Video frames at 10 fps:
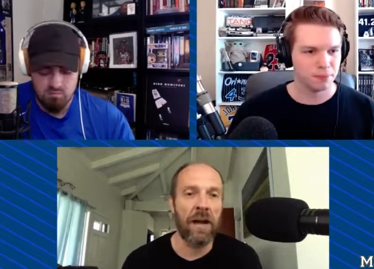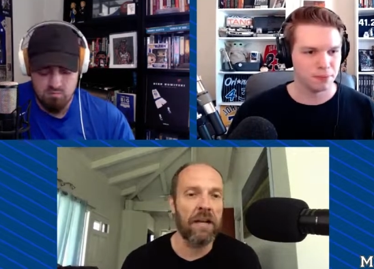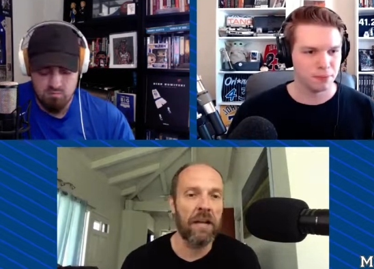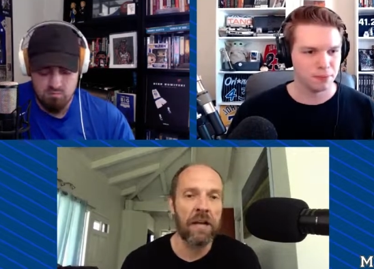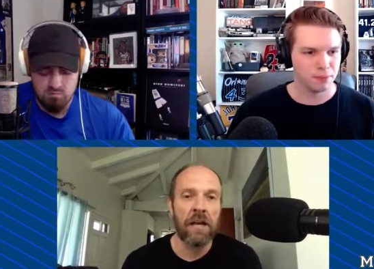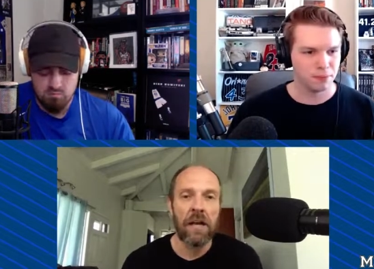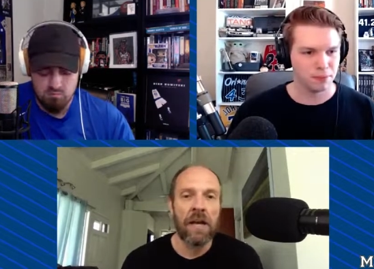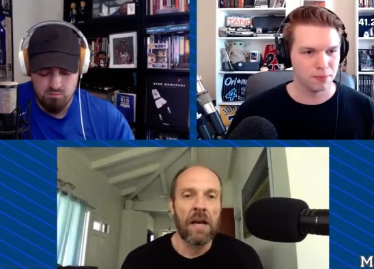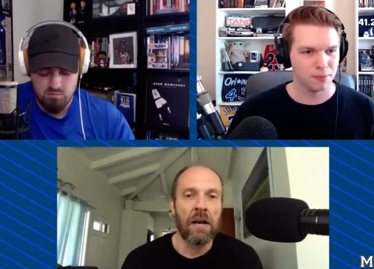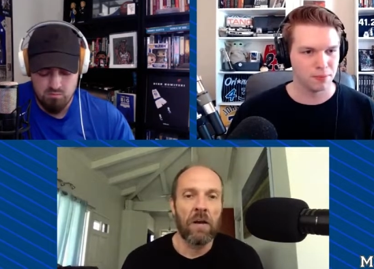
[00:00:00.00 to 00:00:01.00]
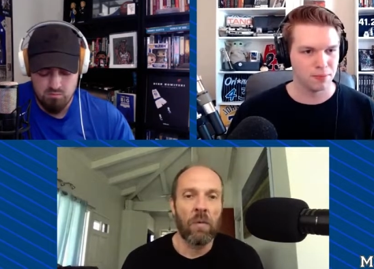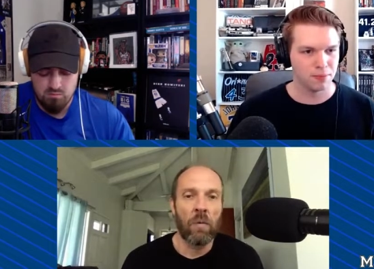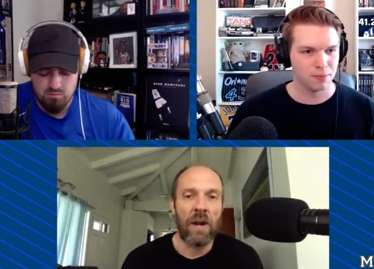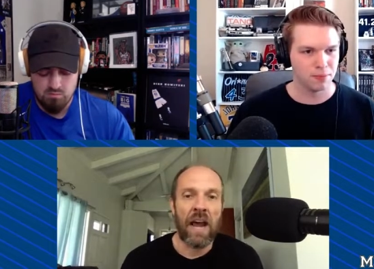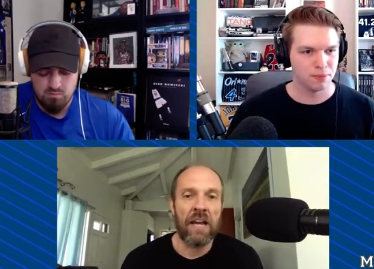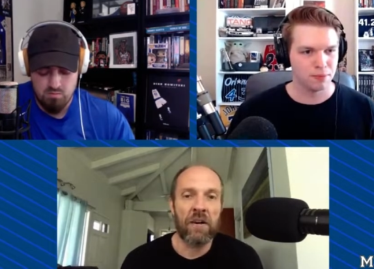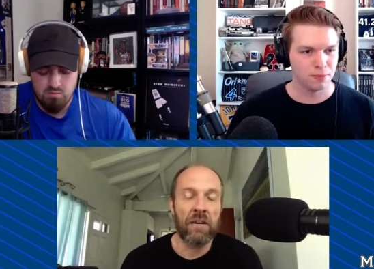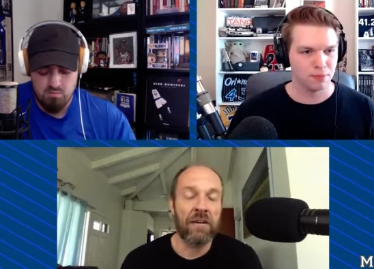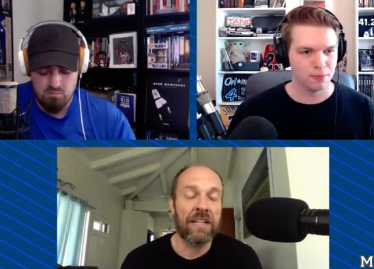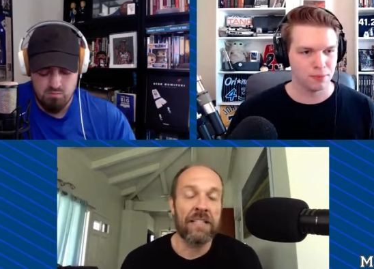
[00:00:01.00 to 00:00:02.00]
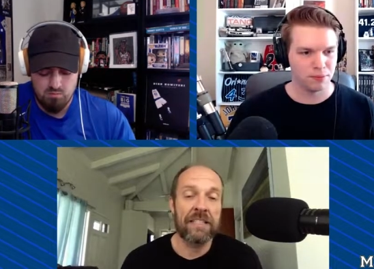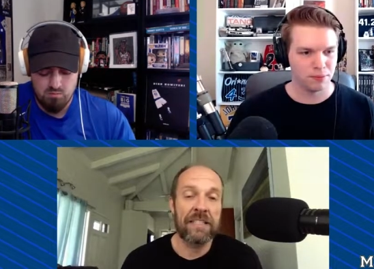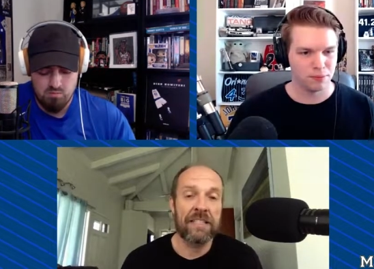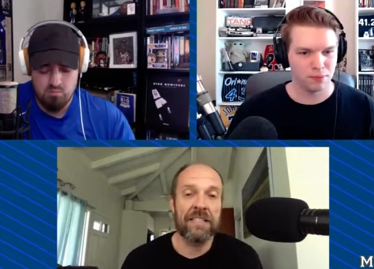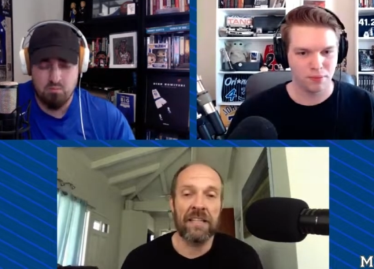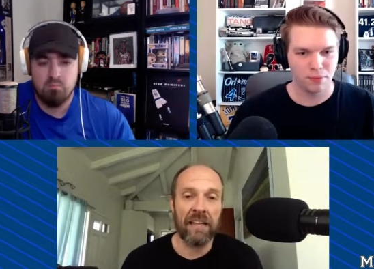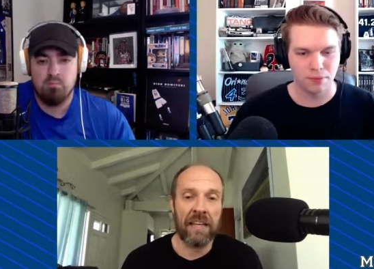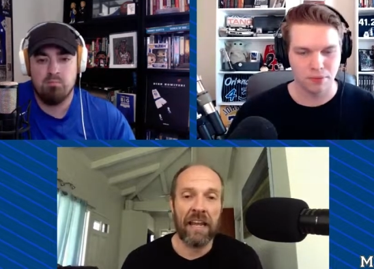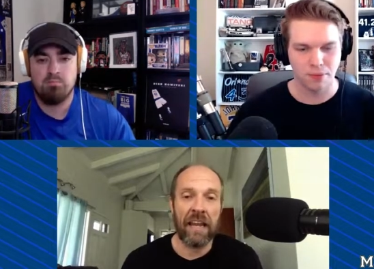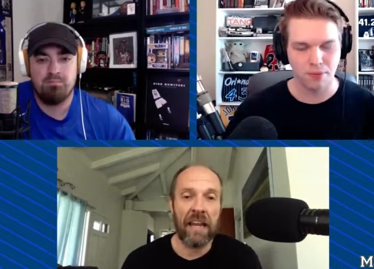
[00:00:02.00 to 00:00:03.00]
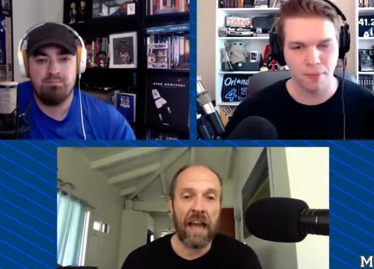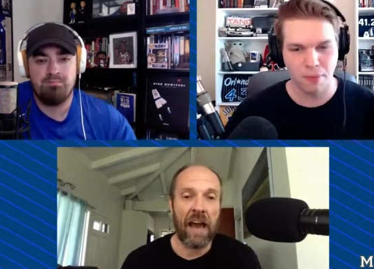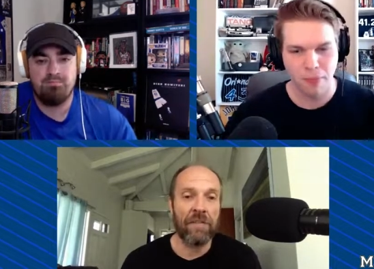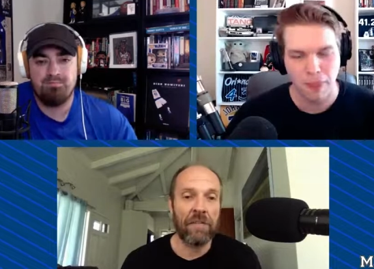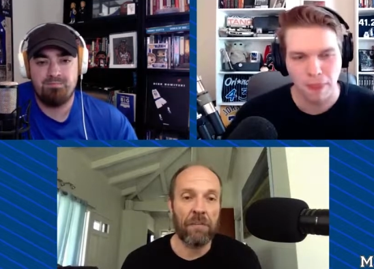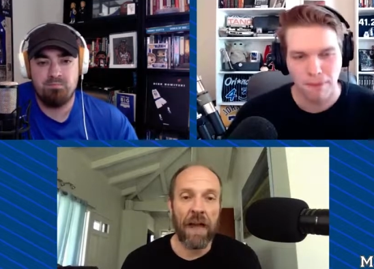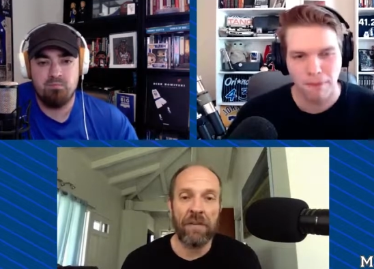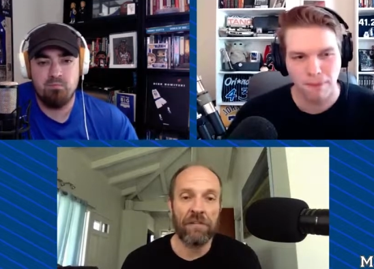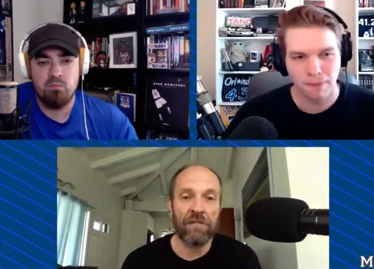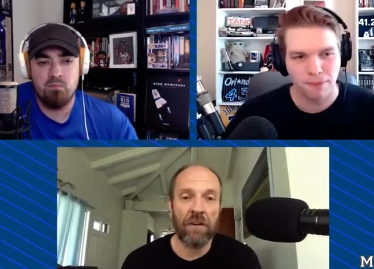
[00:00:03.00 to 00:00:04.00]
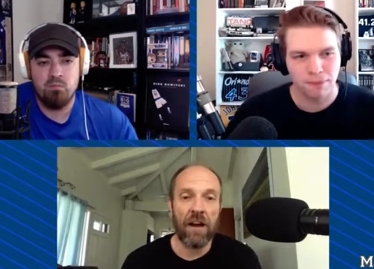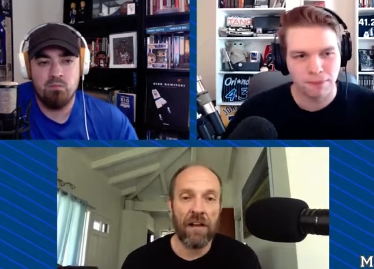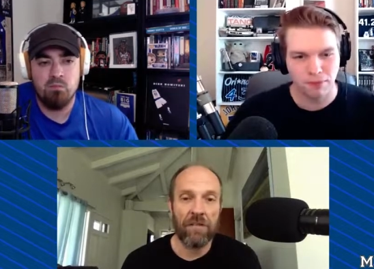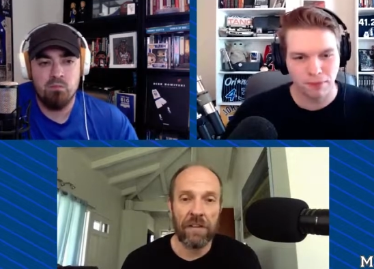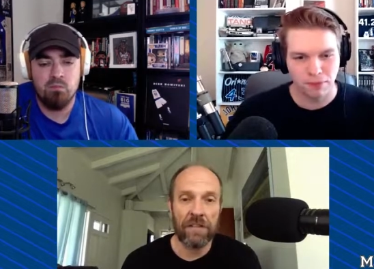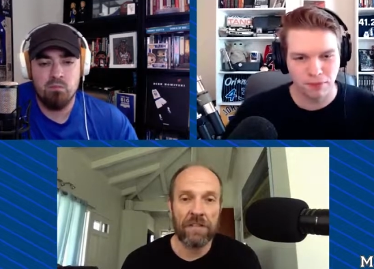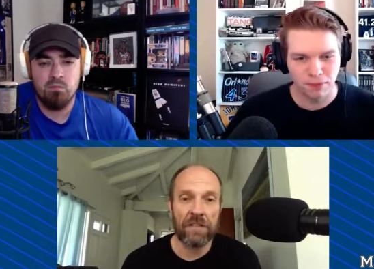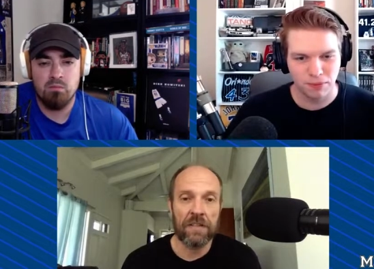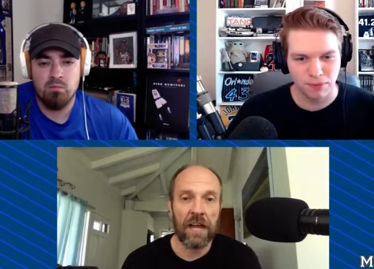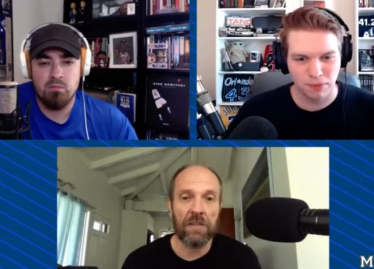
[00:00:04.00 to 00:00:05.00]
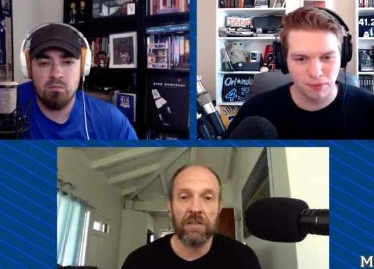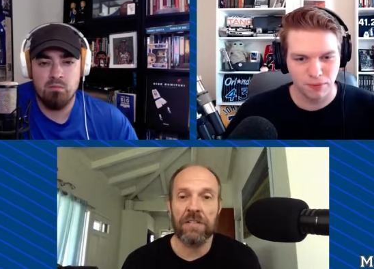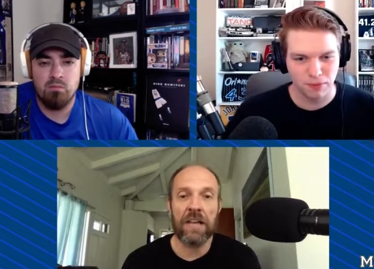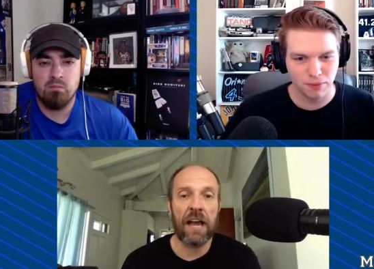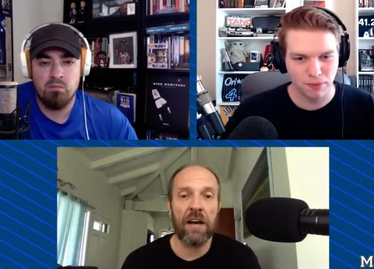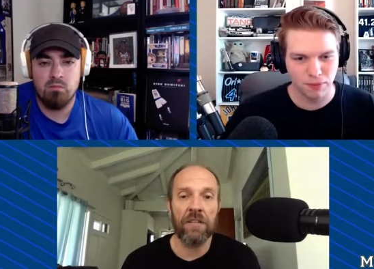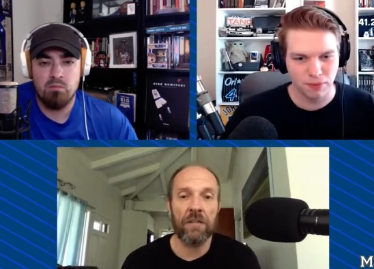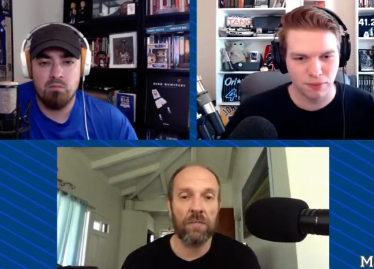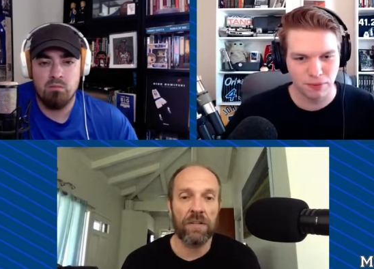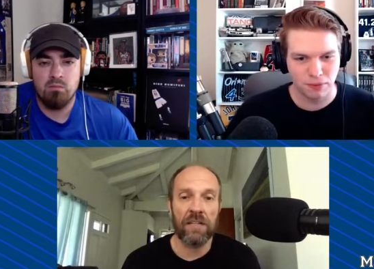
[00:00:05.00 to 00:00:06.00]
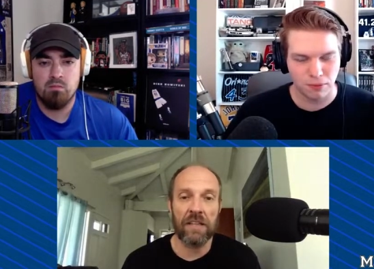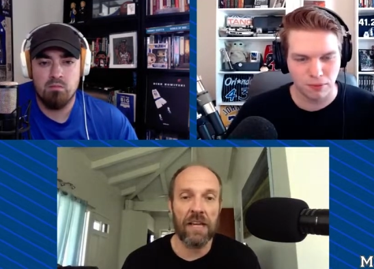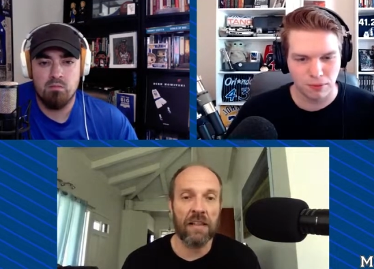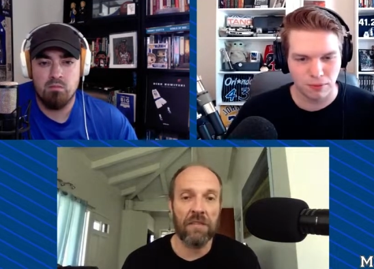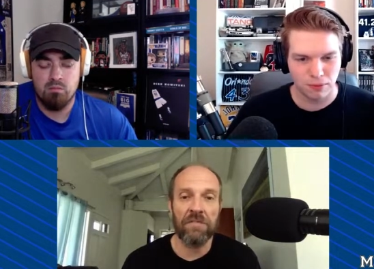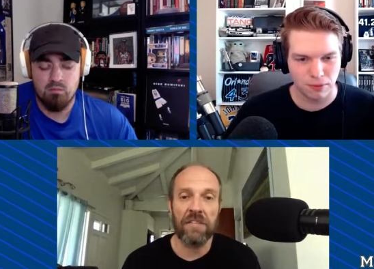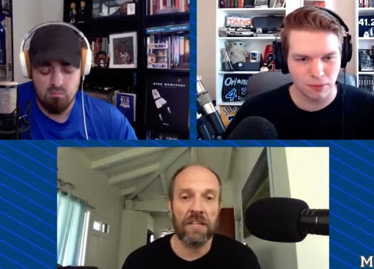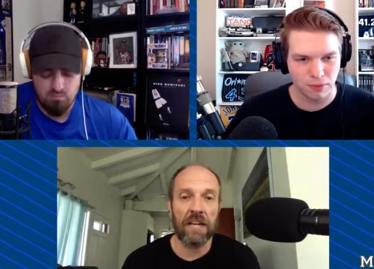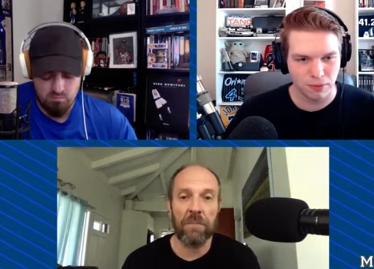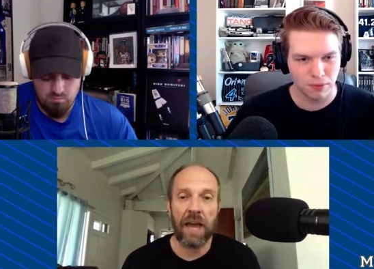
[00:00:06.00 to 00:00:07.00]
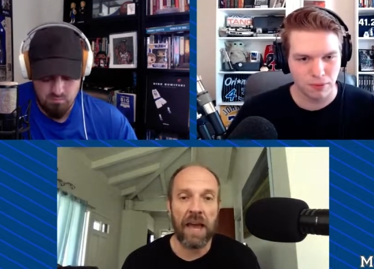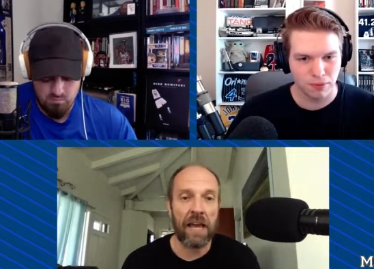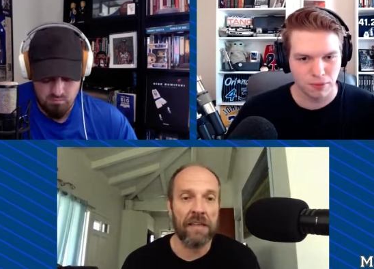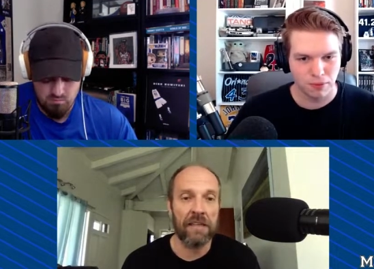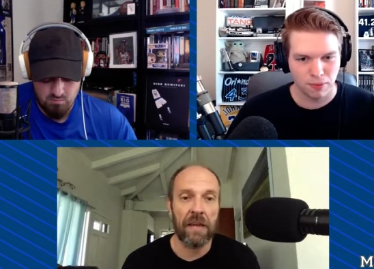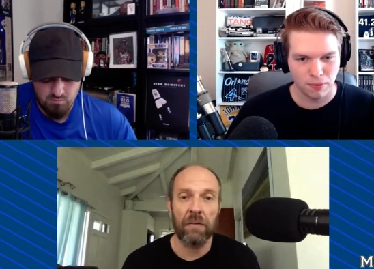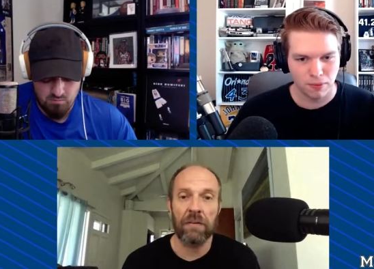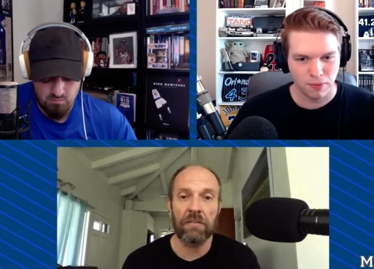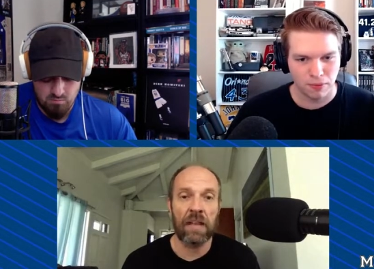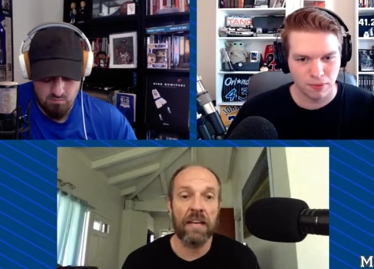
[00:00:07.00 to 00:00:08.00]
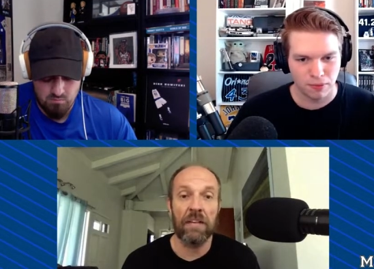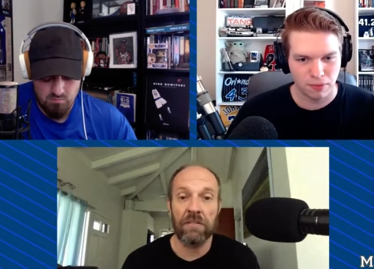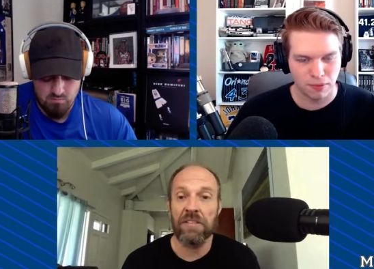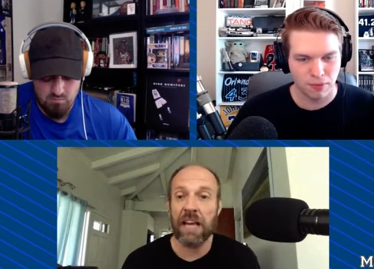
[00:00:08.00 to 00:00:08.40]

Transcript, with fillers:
Speaker 1: But what I had heard consistently out of the Mavs front office and their scouts was that they loved Saddiq Bey, that they were, like you